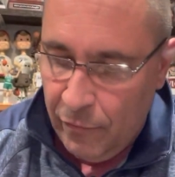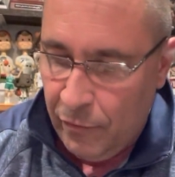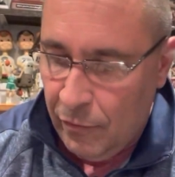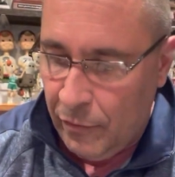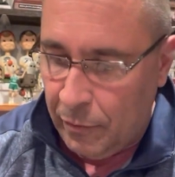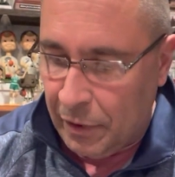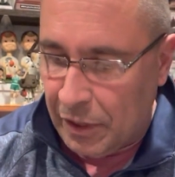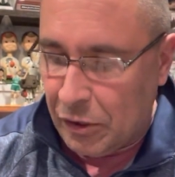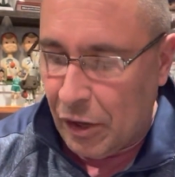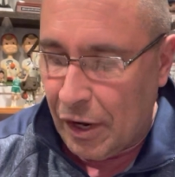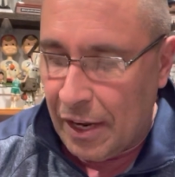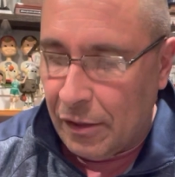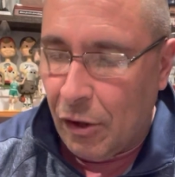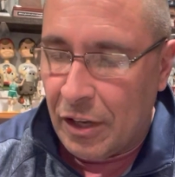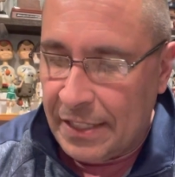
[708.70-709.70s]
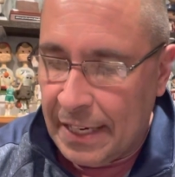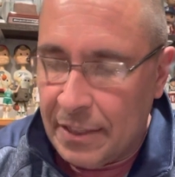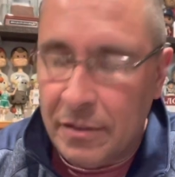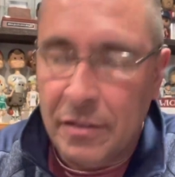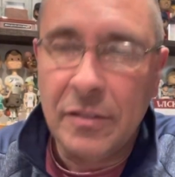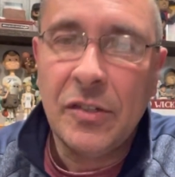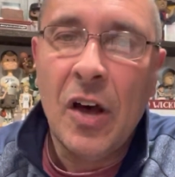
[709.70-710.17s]
From the Los
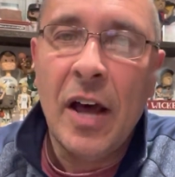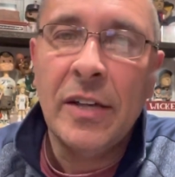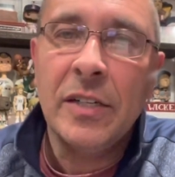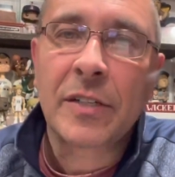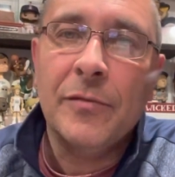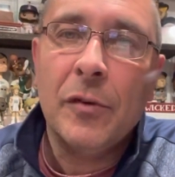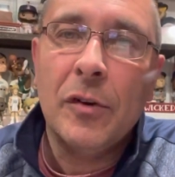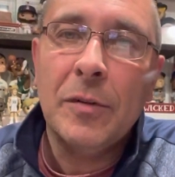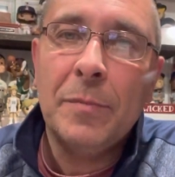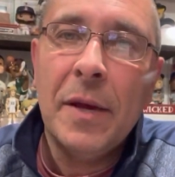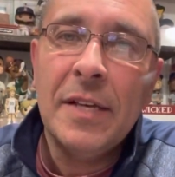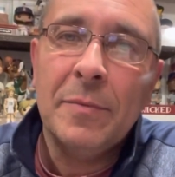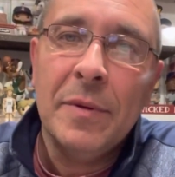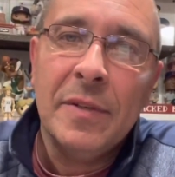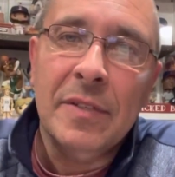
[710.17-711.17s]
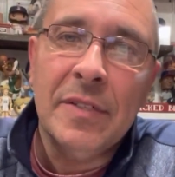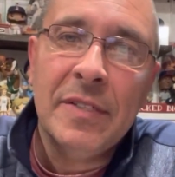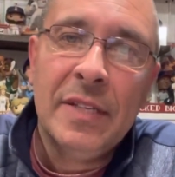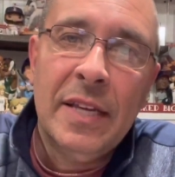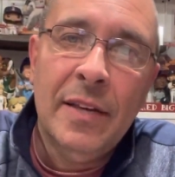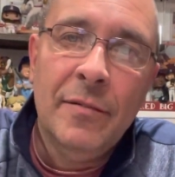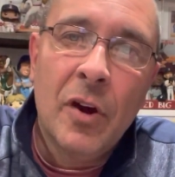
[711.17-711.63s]
Angeles Dodgers, first baseman
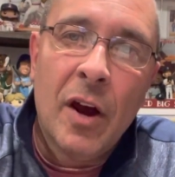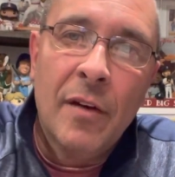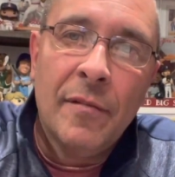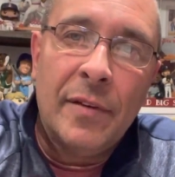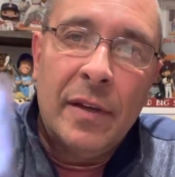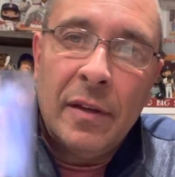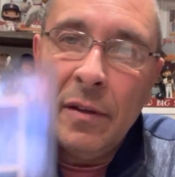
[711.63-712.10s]
Steve Garvey.